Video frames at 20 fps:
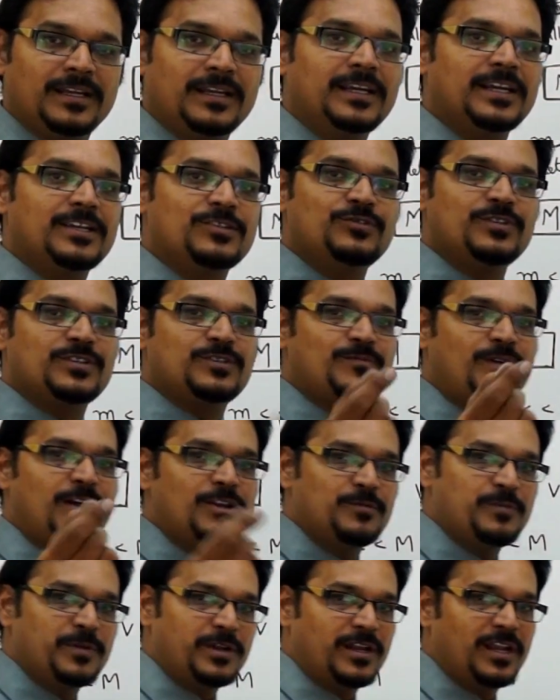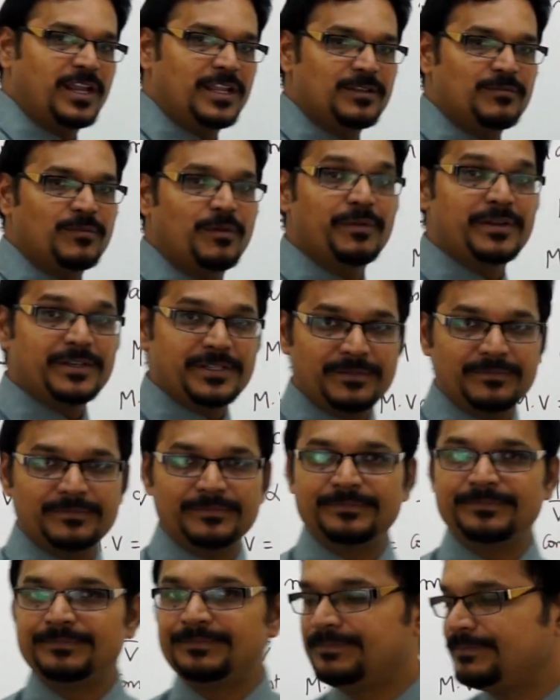Let us do a small numerical on the
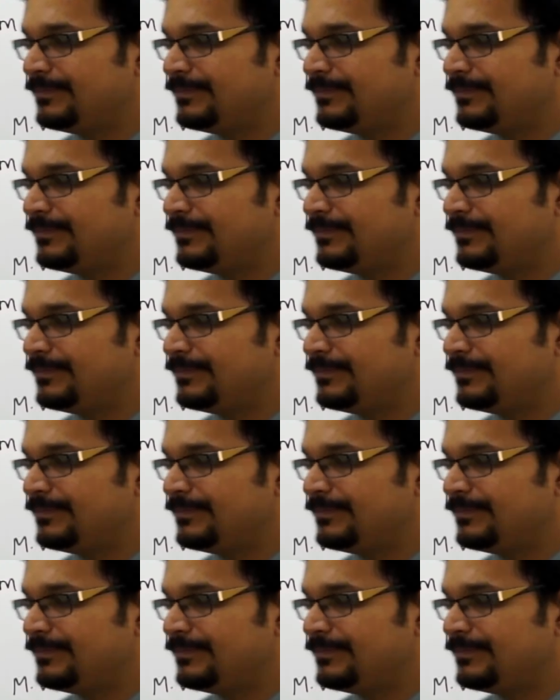momentum.